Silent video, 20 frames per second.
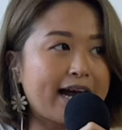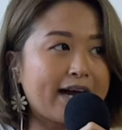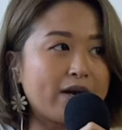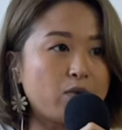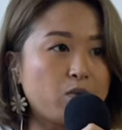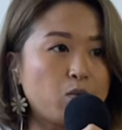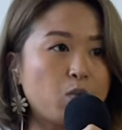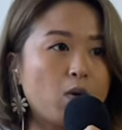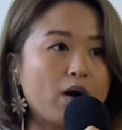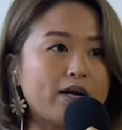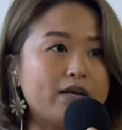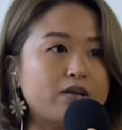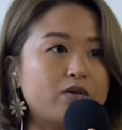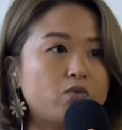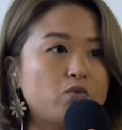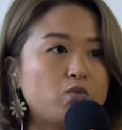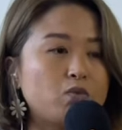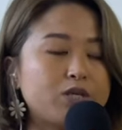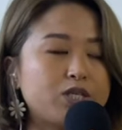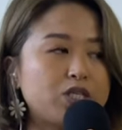that I want,
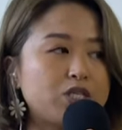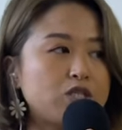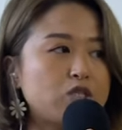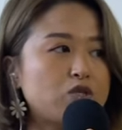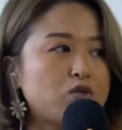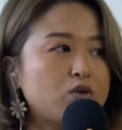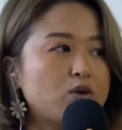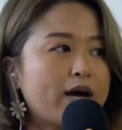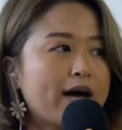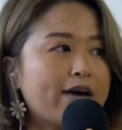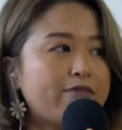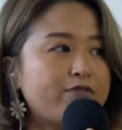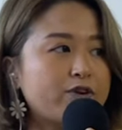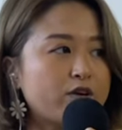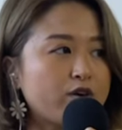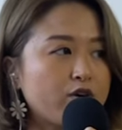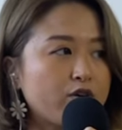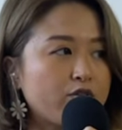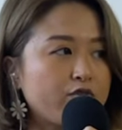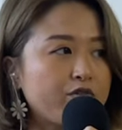which is to have
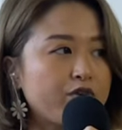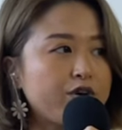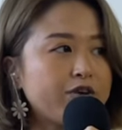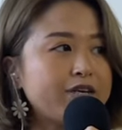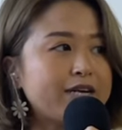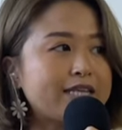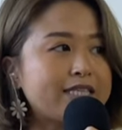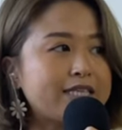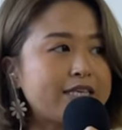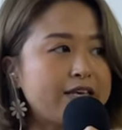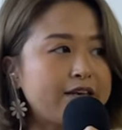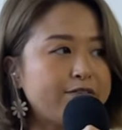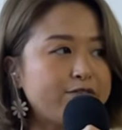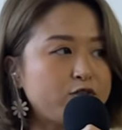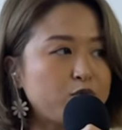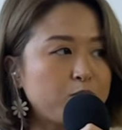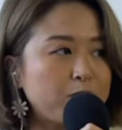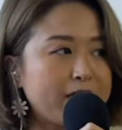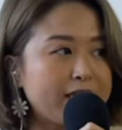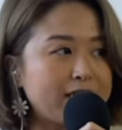a career that
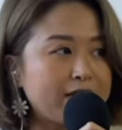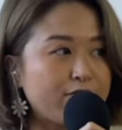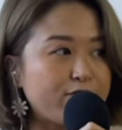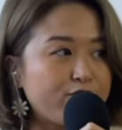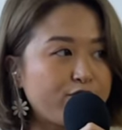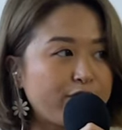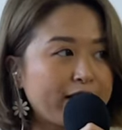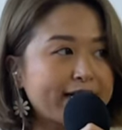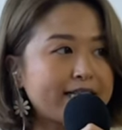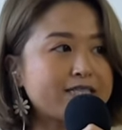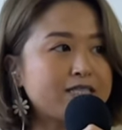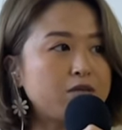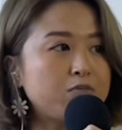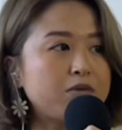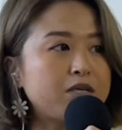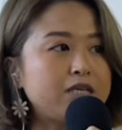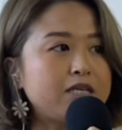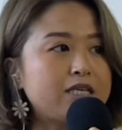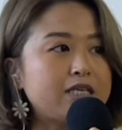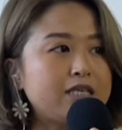gives me the
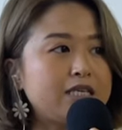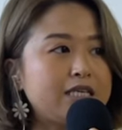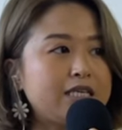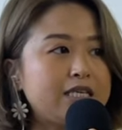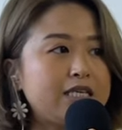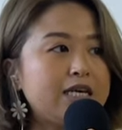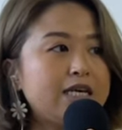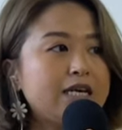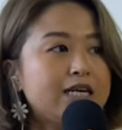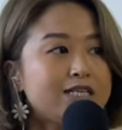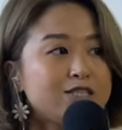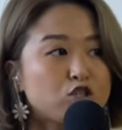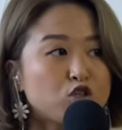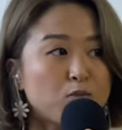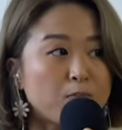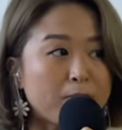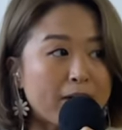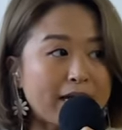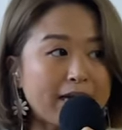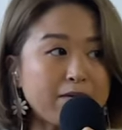flexibility
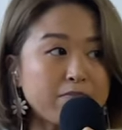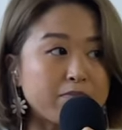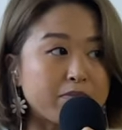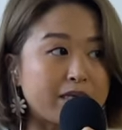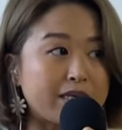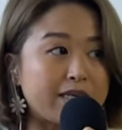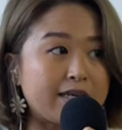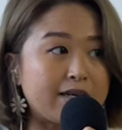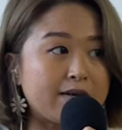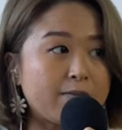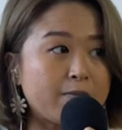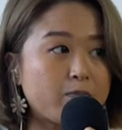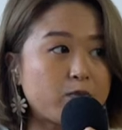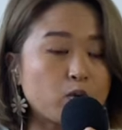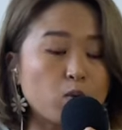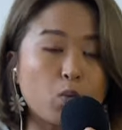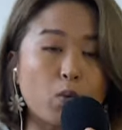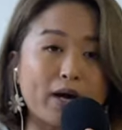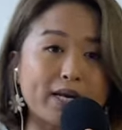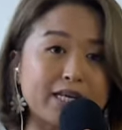to maybe
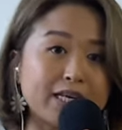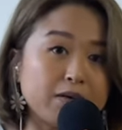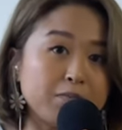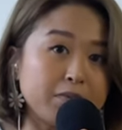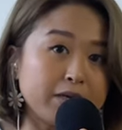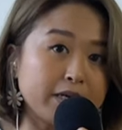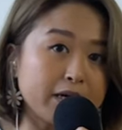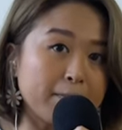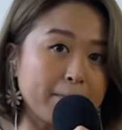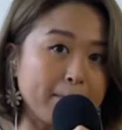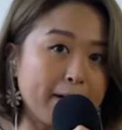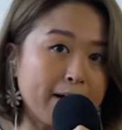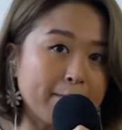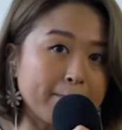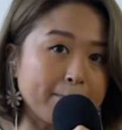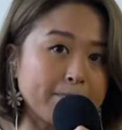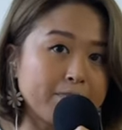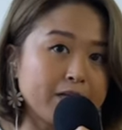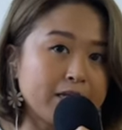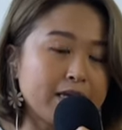one day be a
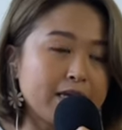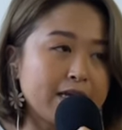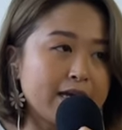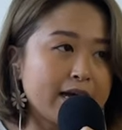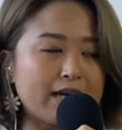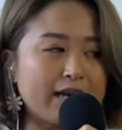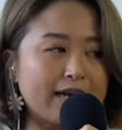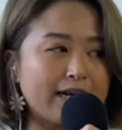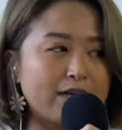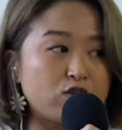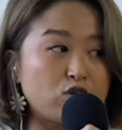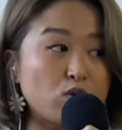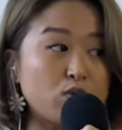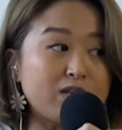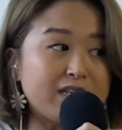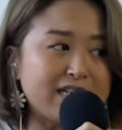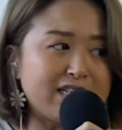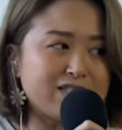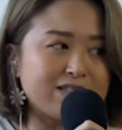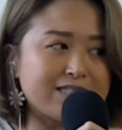mom and I
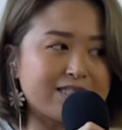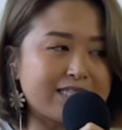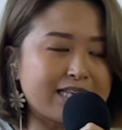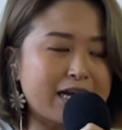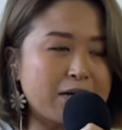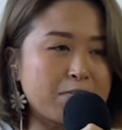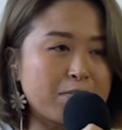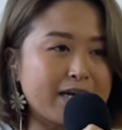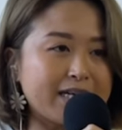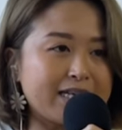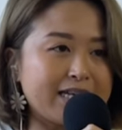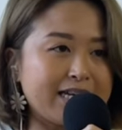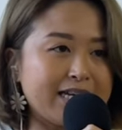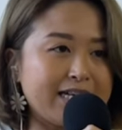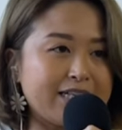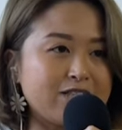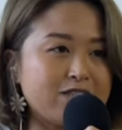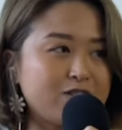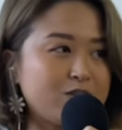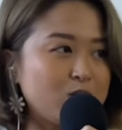don't need to send my
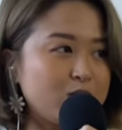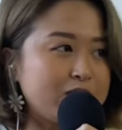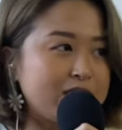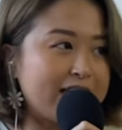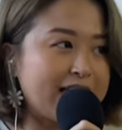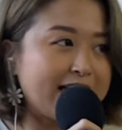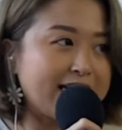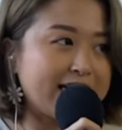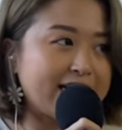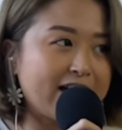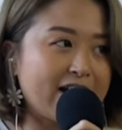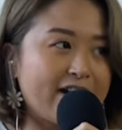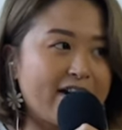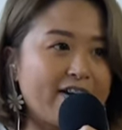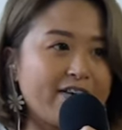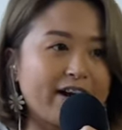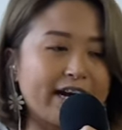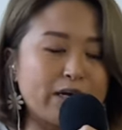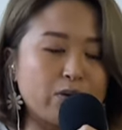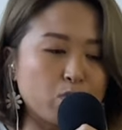kids to
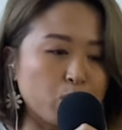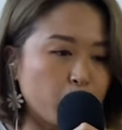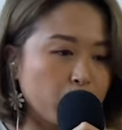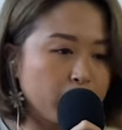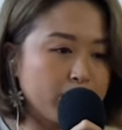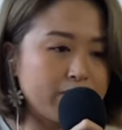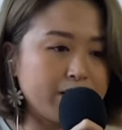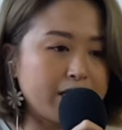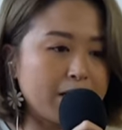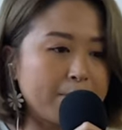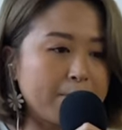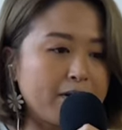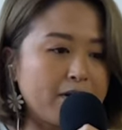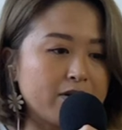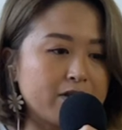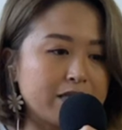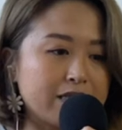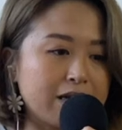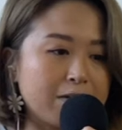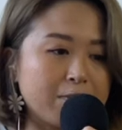daycare and worry
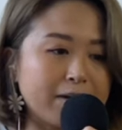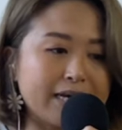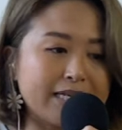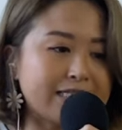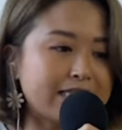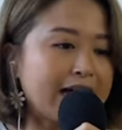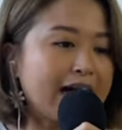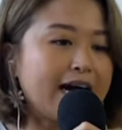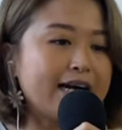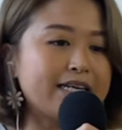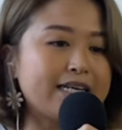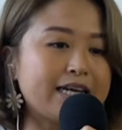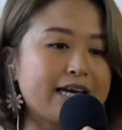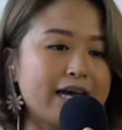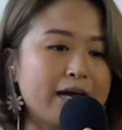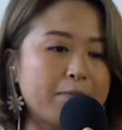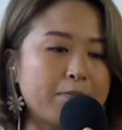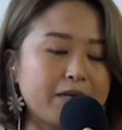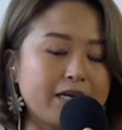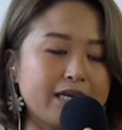about them as
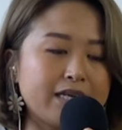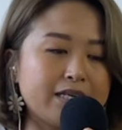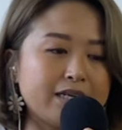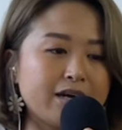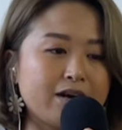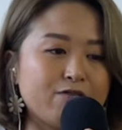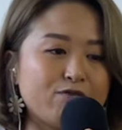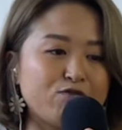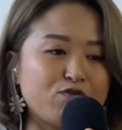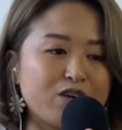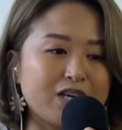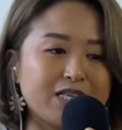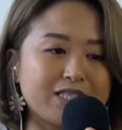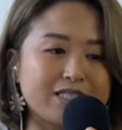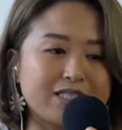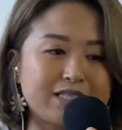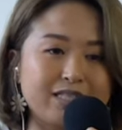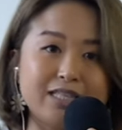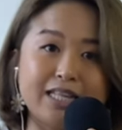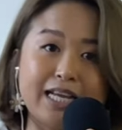I am in a
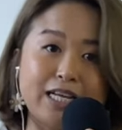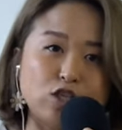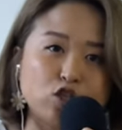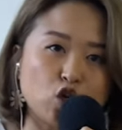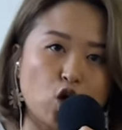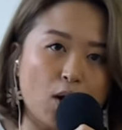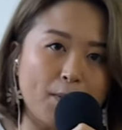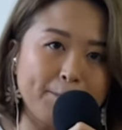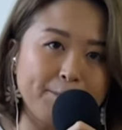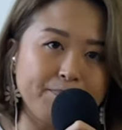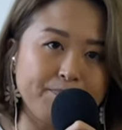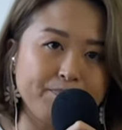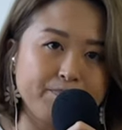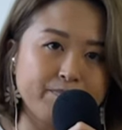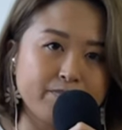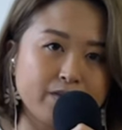fixed day job.